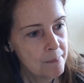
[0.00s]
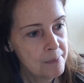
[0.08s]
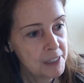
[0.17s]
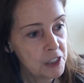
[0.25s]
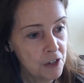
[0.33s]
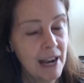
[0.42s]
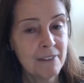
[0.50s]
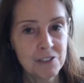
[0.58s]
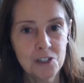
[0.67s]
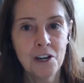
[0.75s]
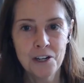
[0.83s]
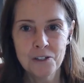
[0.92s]
But you have
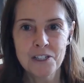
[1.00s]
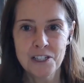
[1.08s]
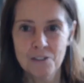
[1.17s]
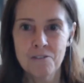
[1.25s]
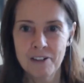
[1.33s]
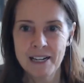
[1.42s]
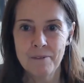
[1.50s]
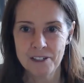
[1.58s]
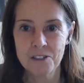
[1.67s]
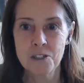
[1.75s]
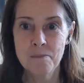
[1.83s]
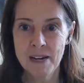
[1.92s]
to know yourself really
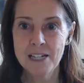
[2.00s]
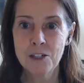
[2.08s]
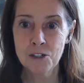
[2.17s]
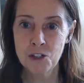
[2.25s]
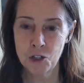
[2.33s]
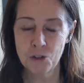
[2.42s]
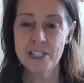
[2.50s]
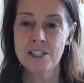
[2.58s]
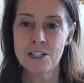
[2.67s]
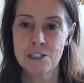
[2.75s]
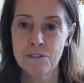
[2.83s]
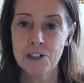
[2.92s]
well to make good
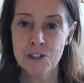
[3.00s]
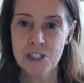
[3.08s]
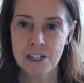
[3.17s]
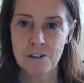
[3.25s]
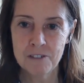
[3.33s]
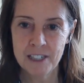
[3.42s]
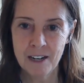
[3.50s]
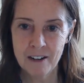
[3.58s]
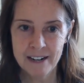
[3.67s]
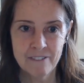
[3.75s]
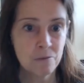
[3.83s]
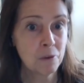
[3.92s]
choices for yourself in
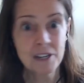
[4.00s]
life,